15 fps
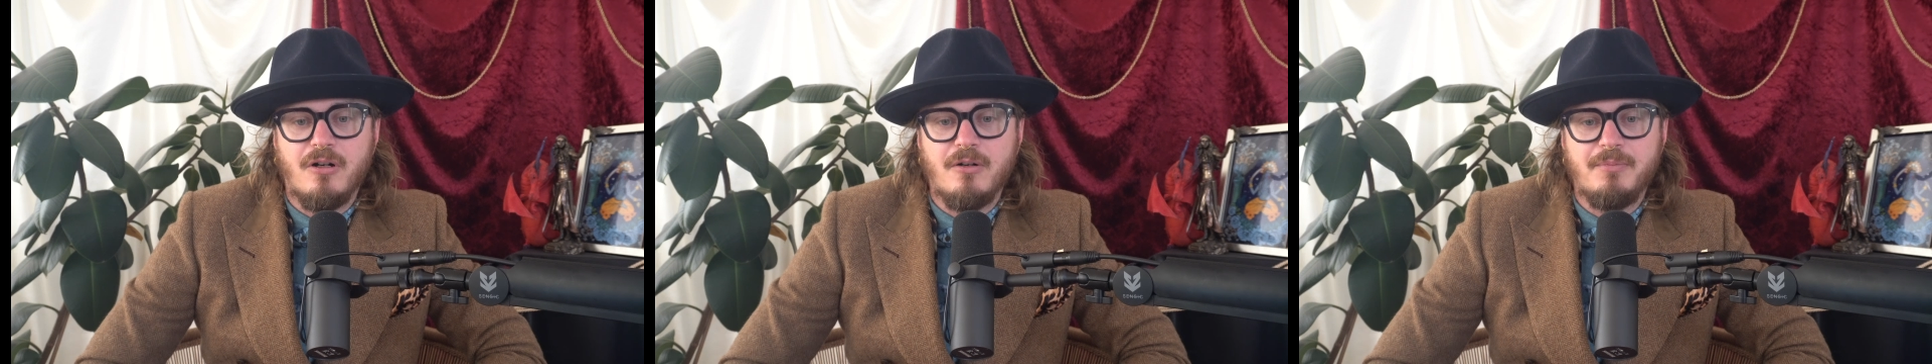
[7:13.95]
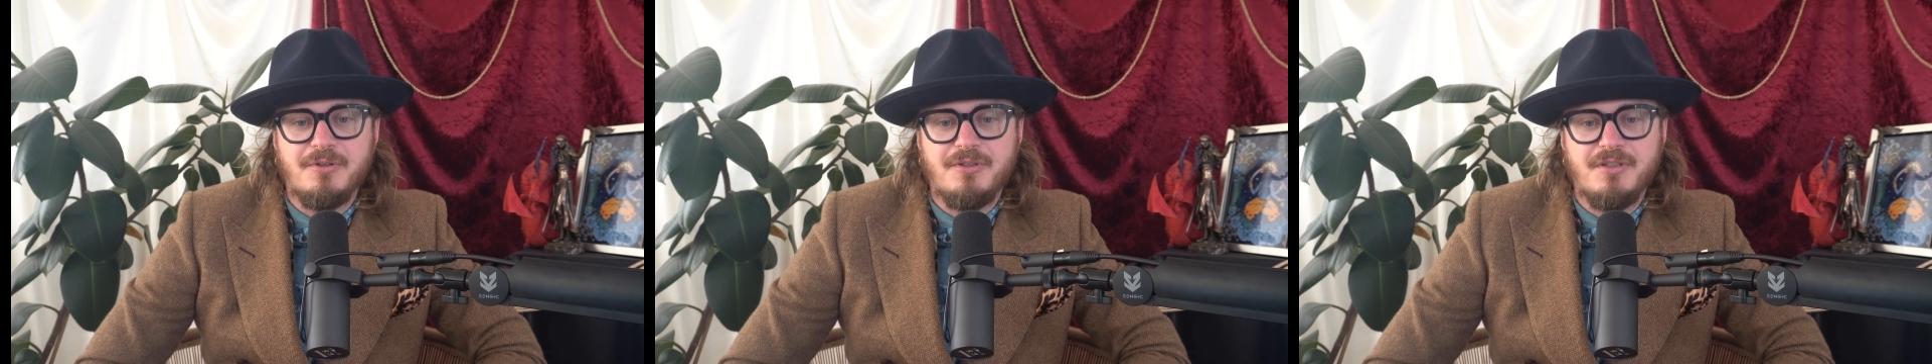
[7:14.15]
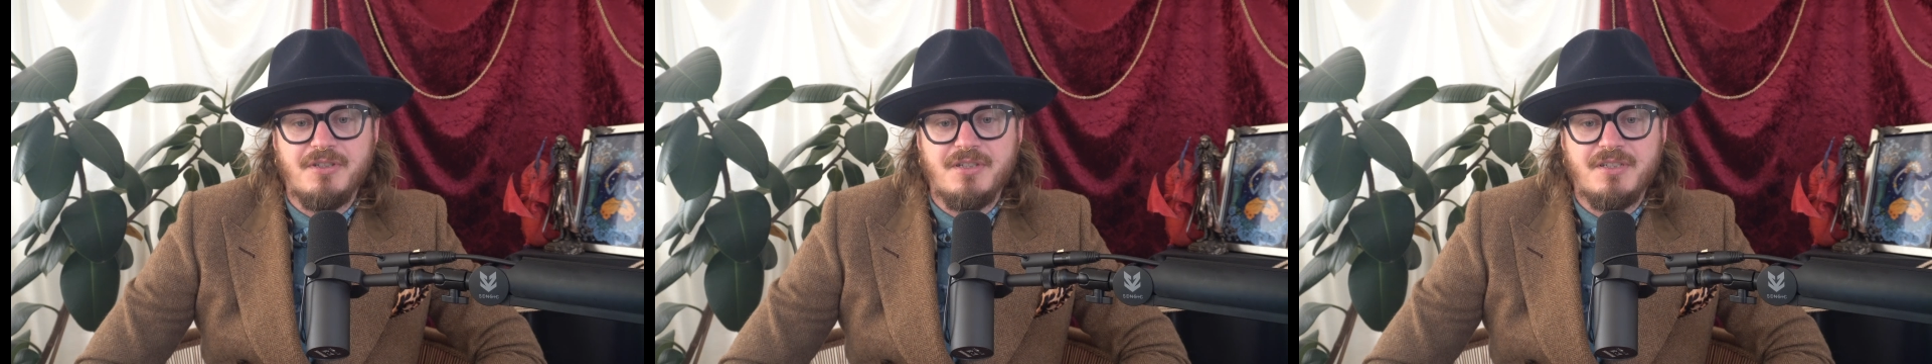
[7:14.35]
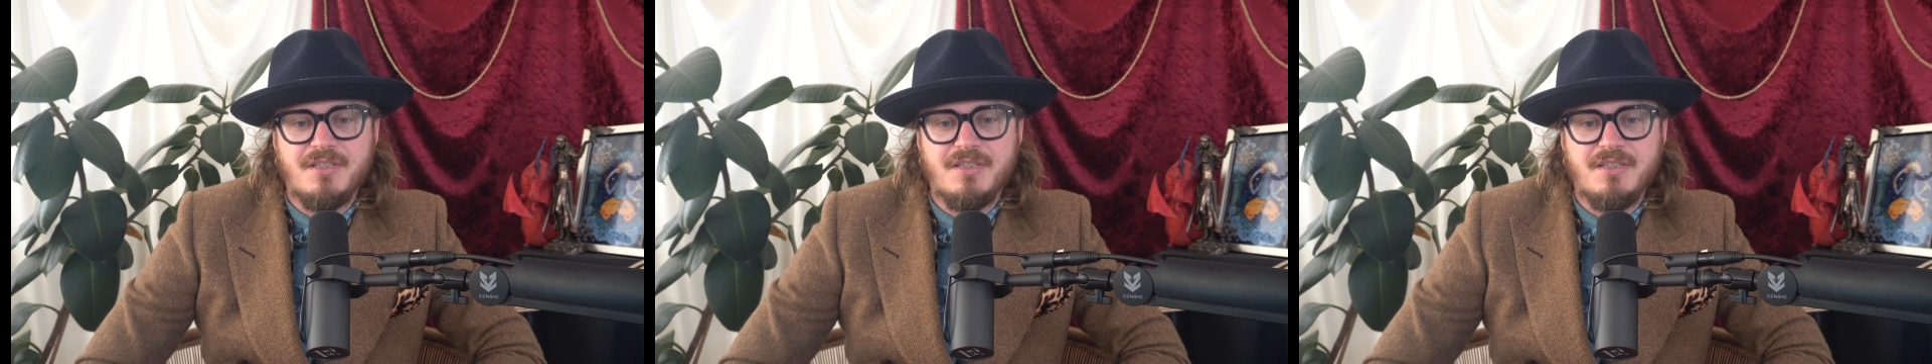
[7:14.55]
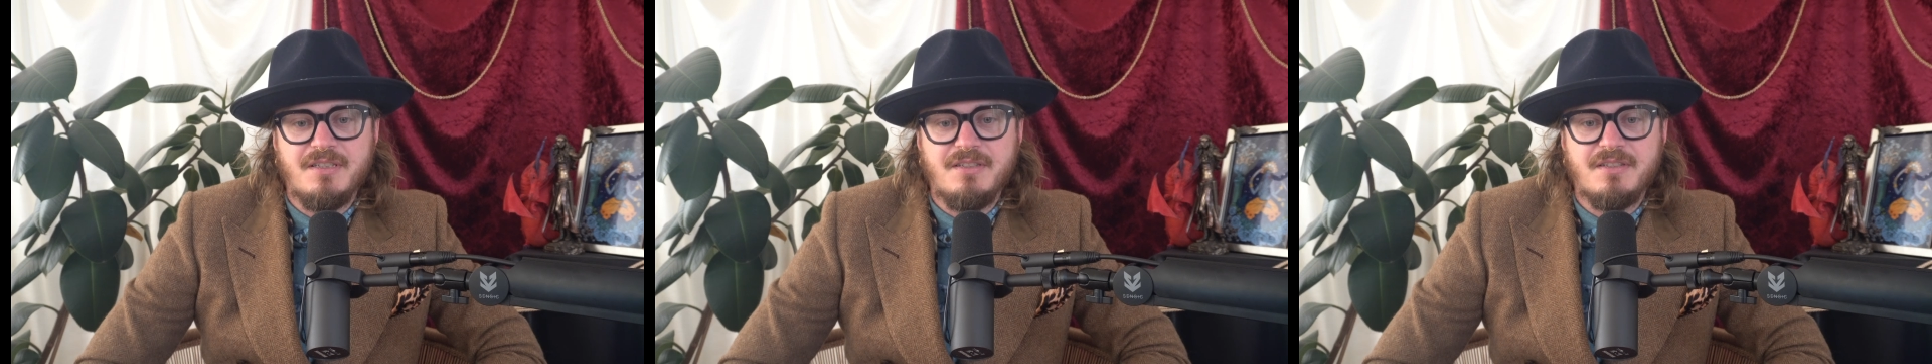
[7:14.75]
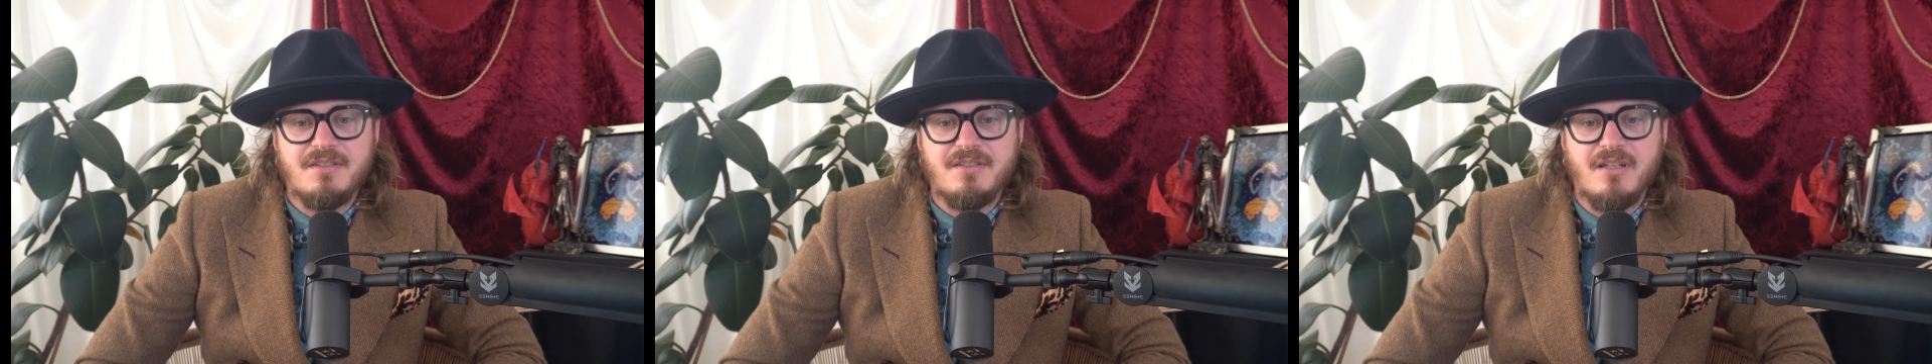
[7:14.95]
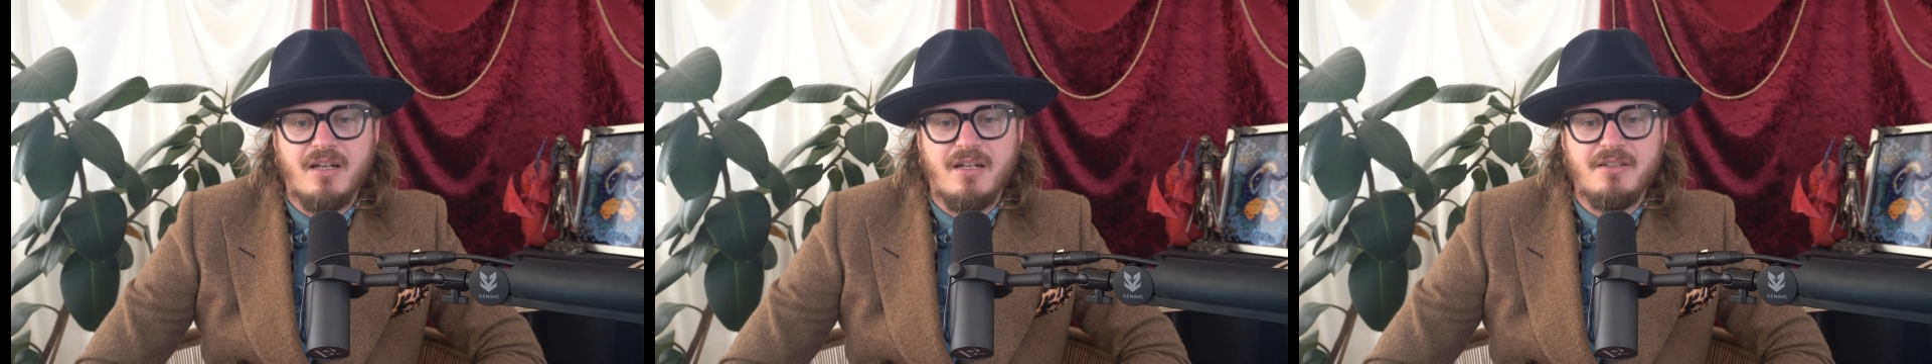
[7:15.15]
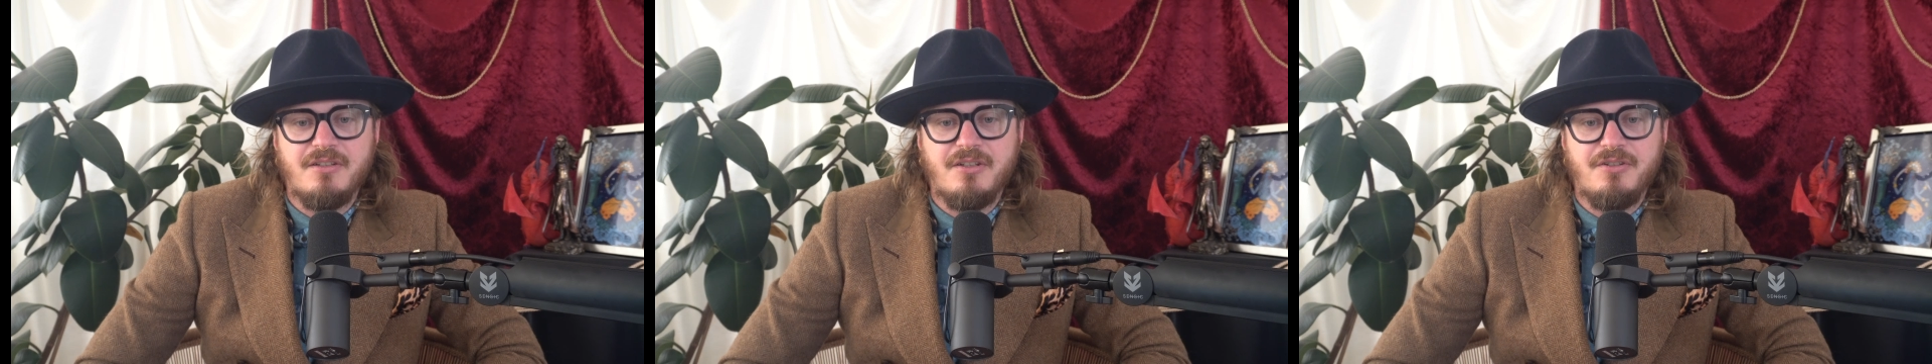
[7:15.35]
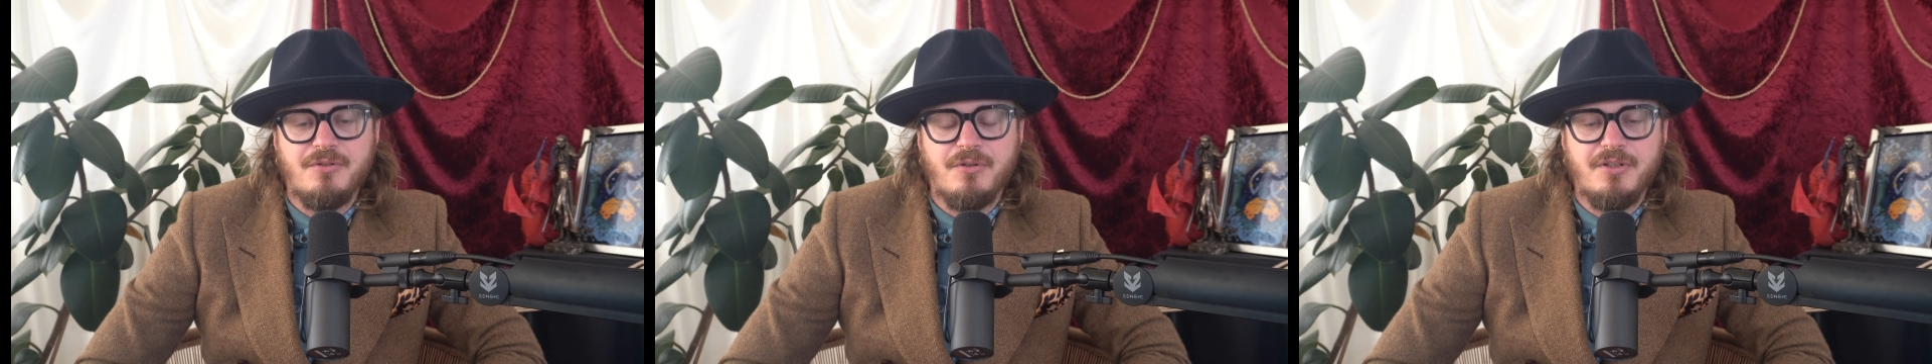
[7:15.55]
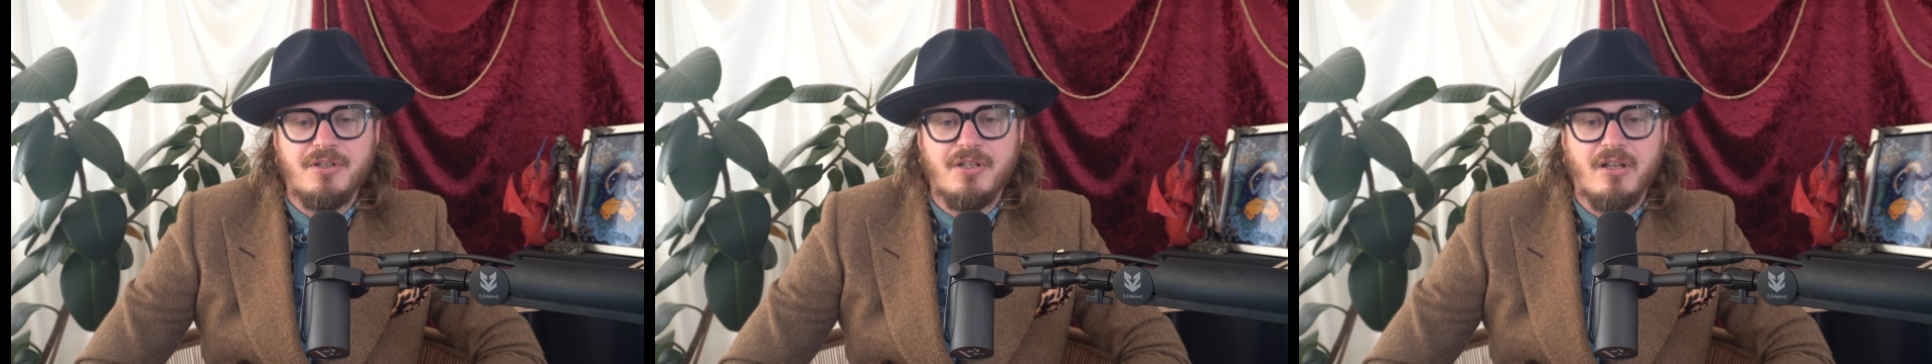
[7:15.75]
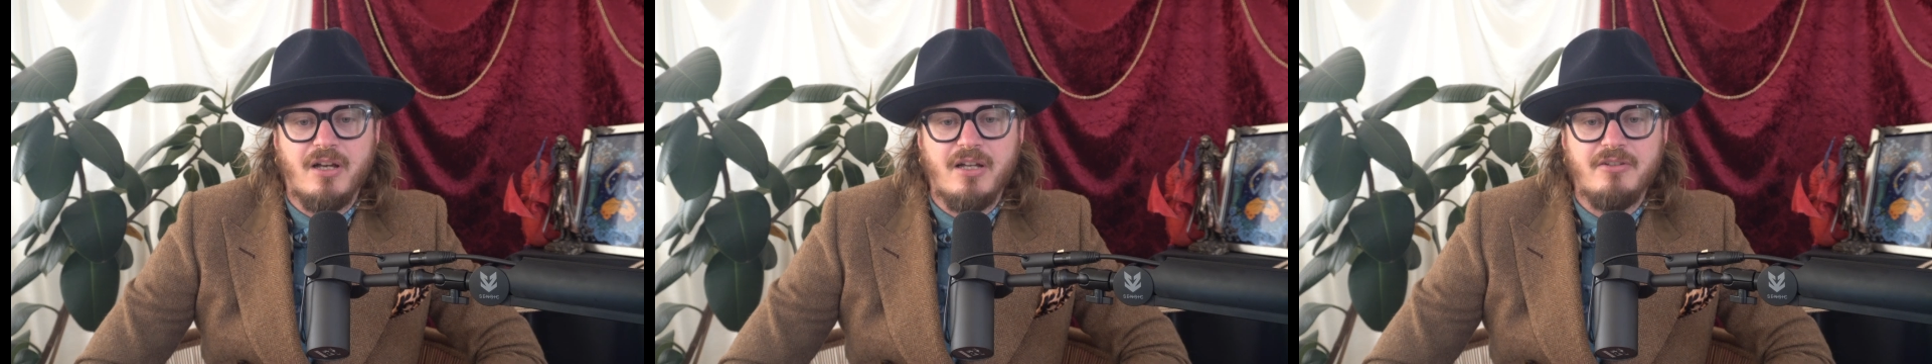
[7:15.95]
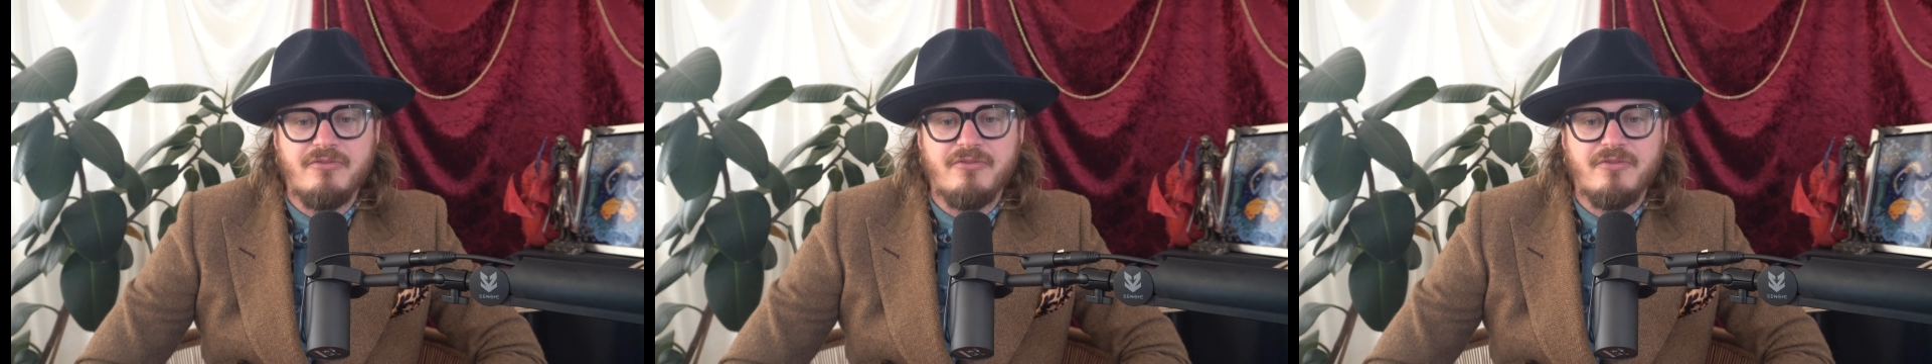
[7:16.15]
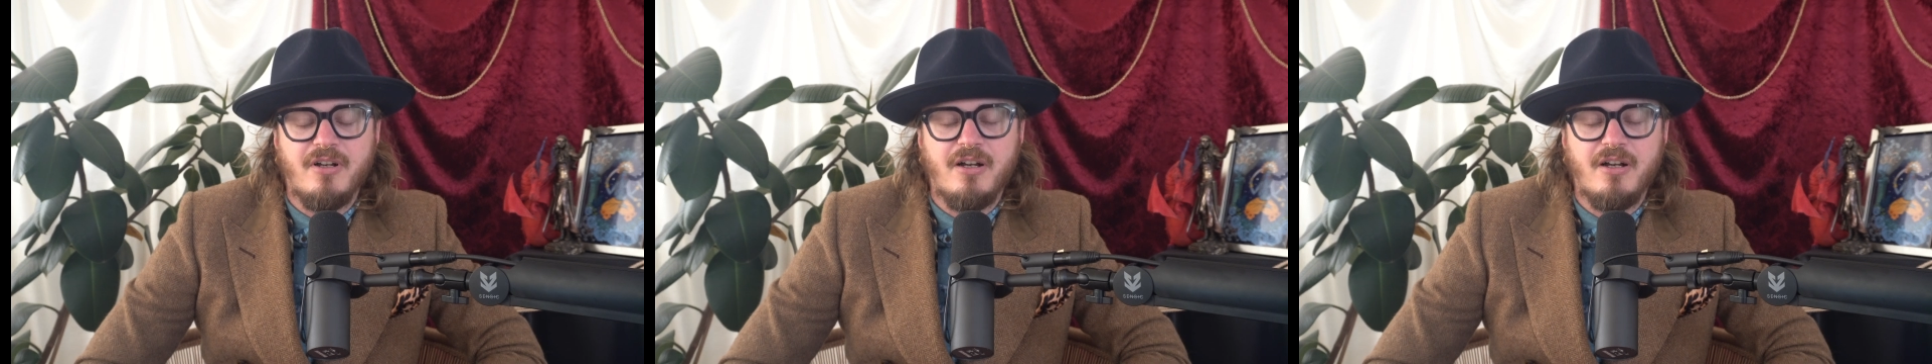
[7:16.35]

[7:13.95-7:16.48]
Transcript: opportunities to join the live.